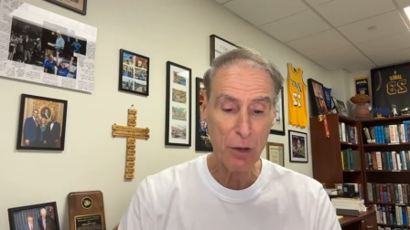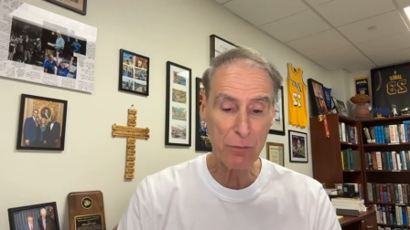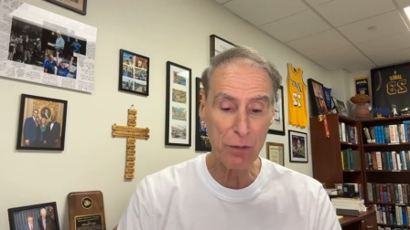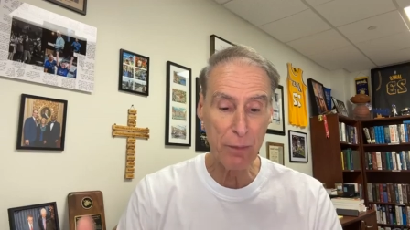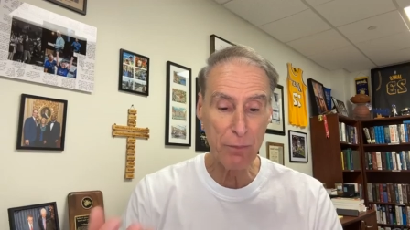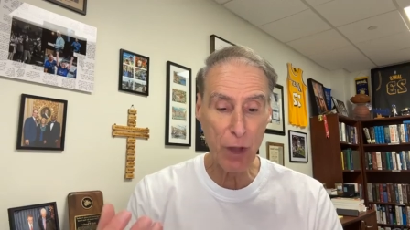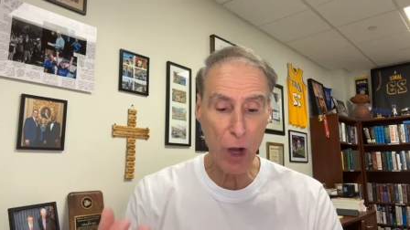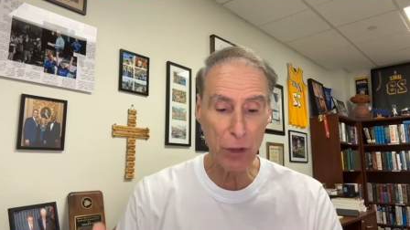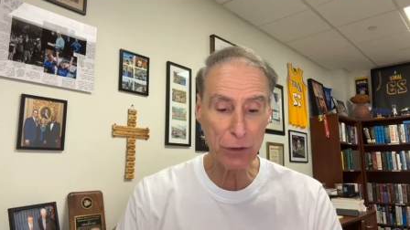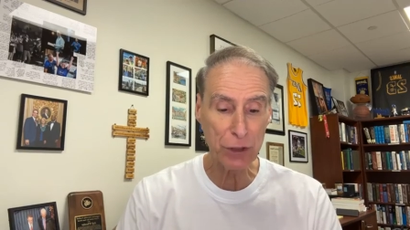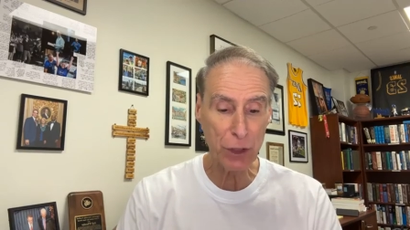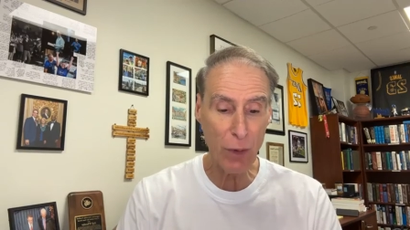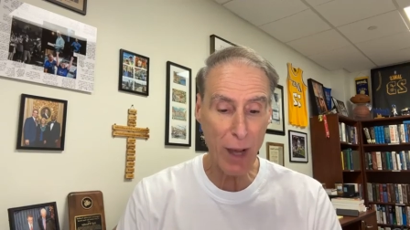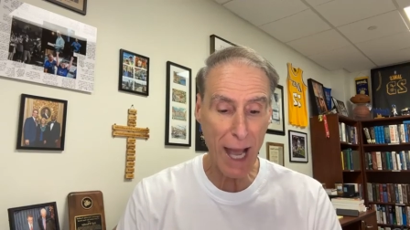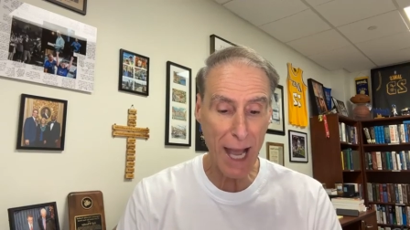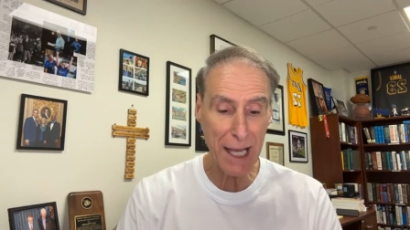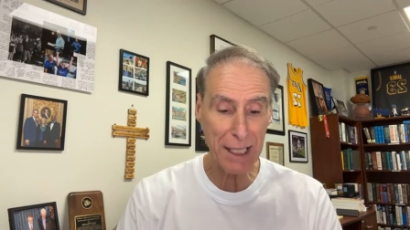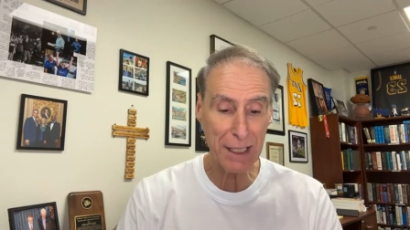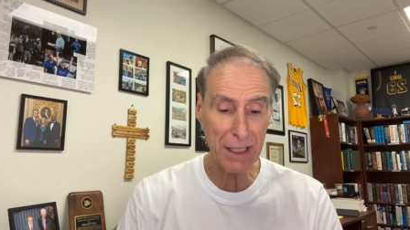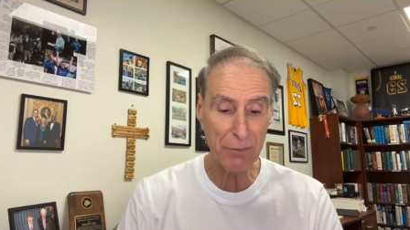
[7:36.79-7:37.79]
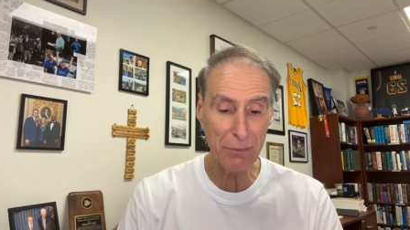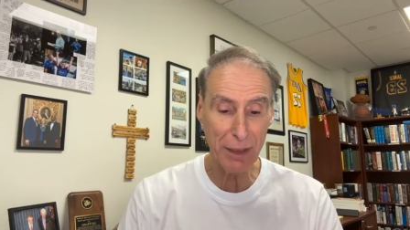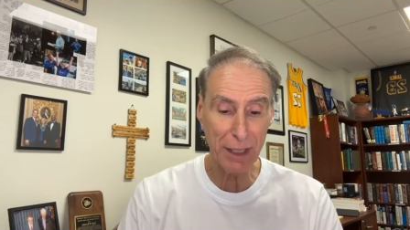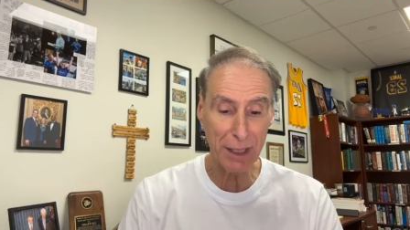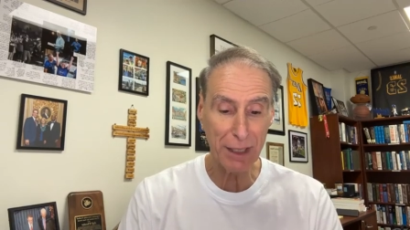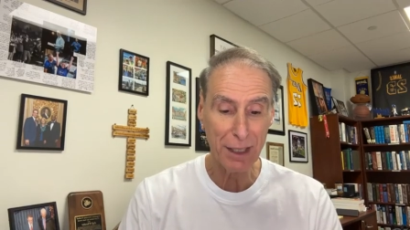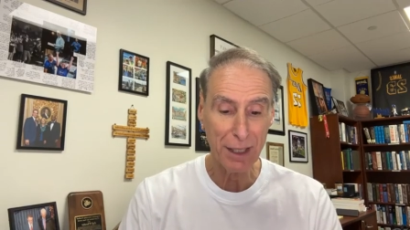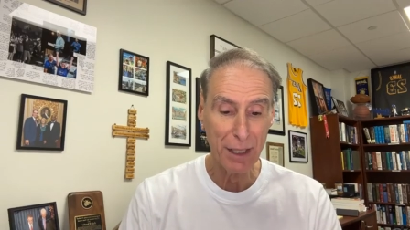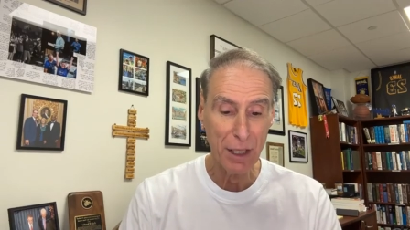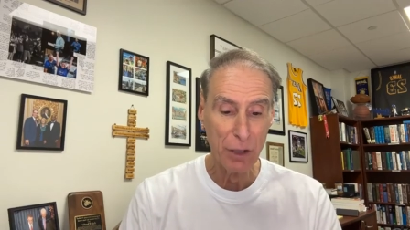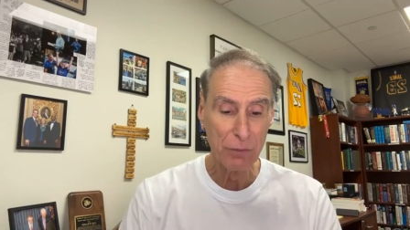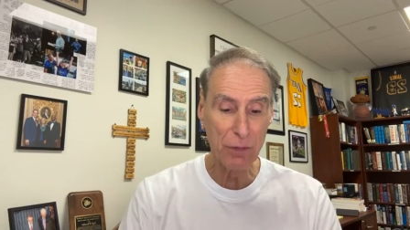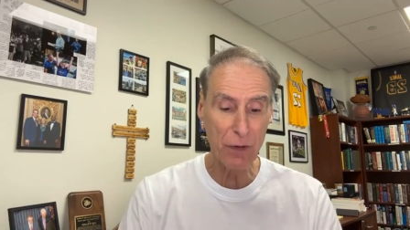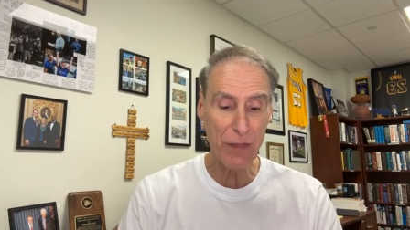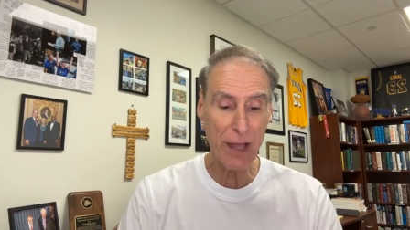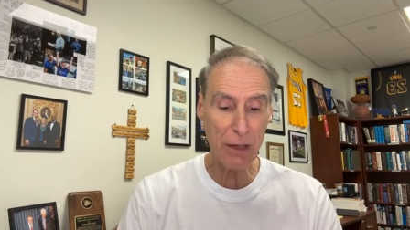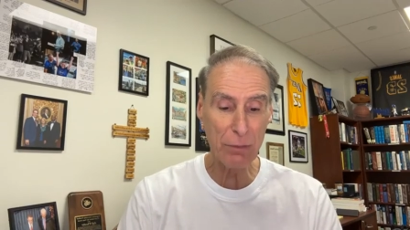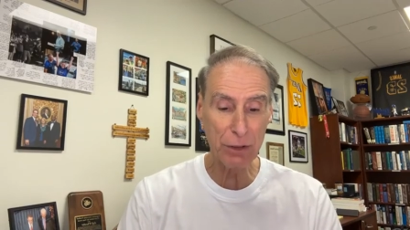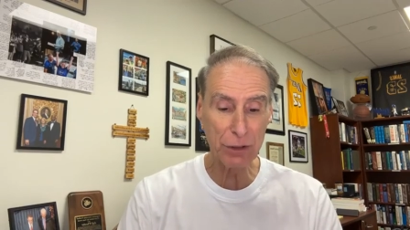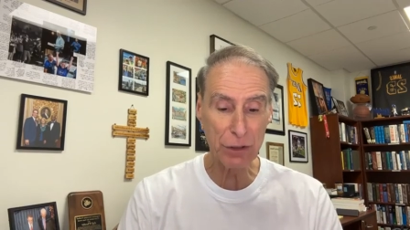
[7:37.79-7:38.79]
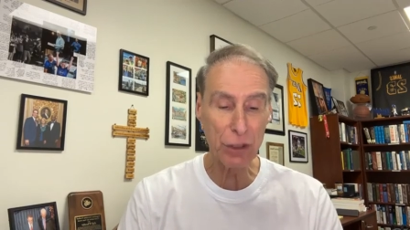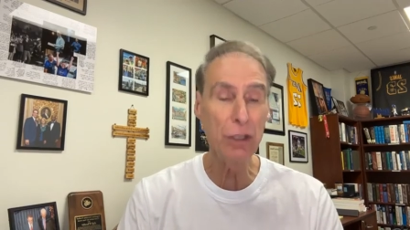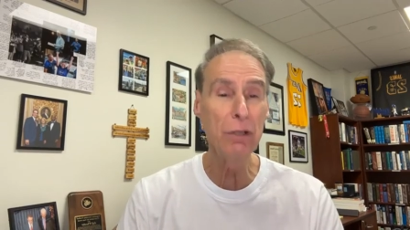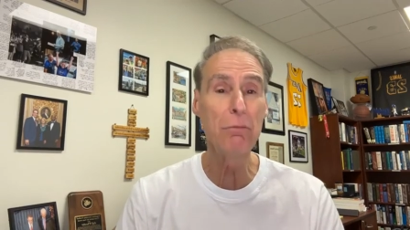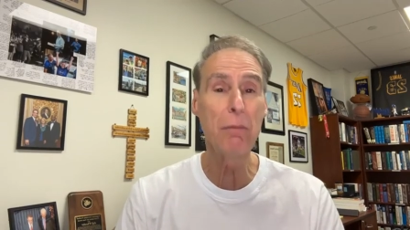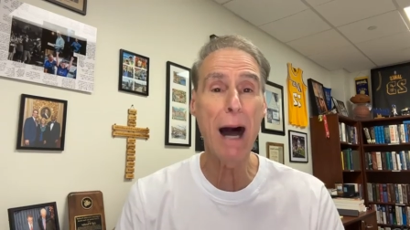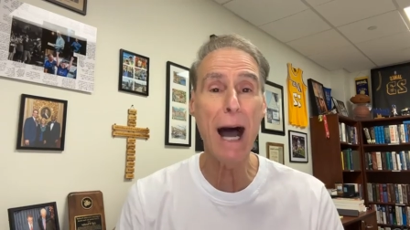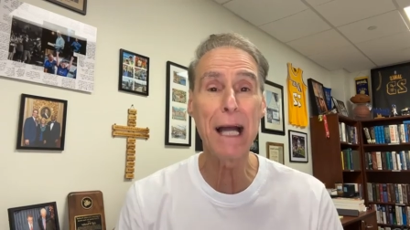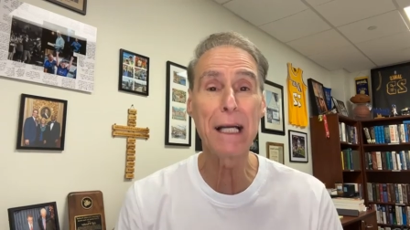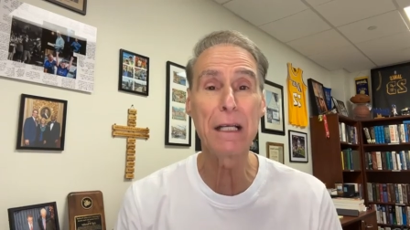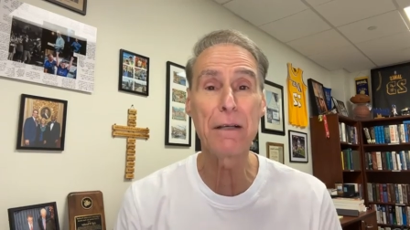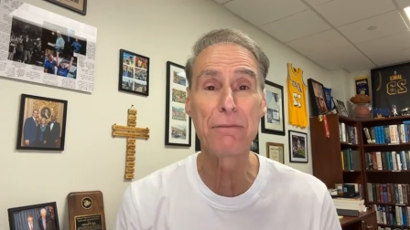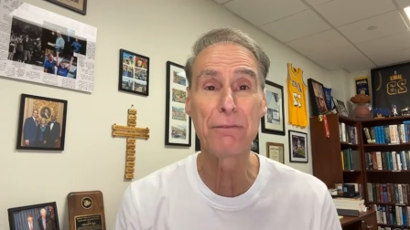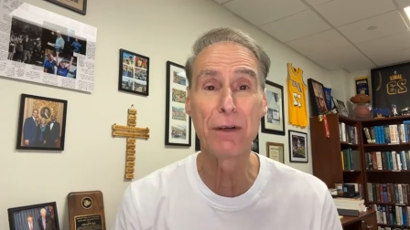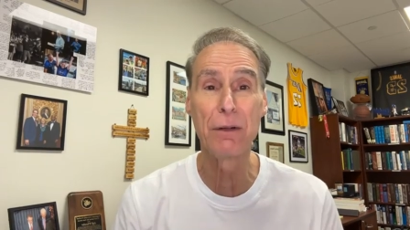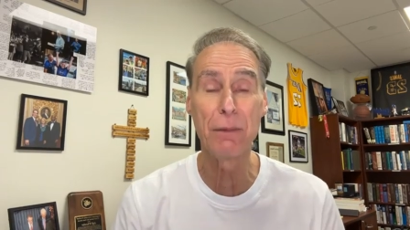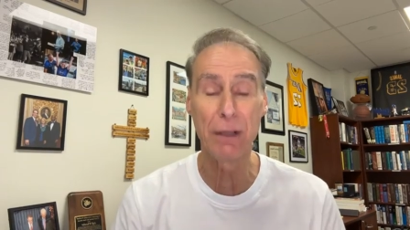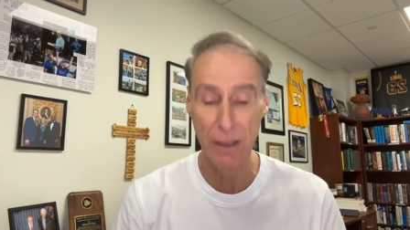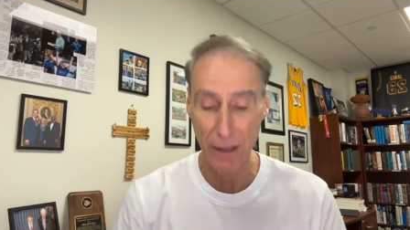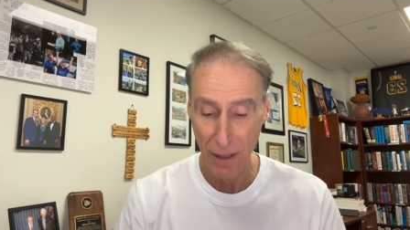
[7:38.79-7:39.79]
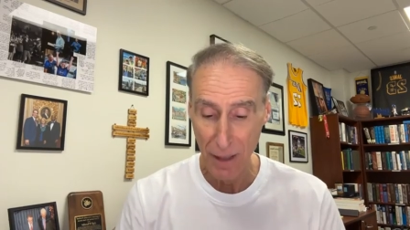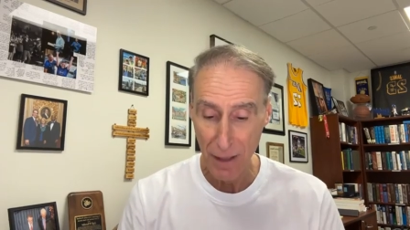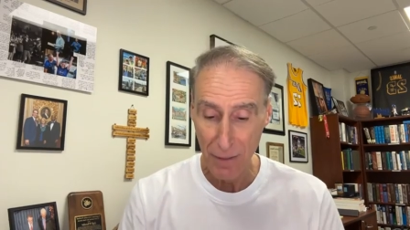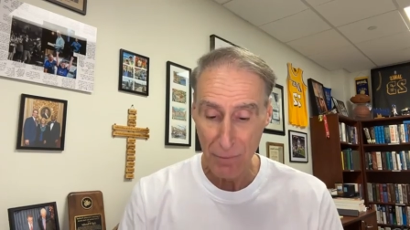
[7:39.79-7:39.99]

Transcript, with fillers: from those who hated me, for they were too mighty for me.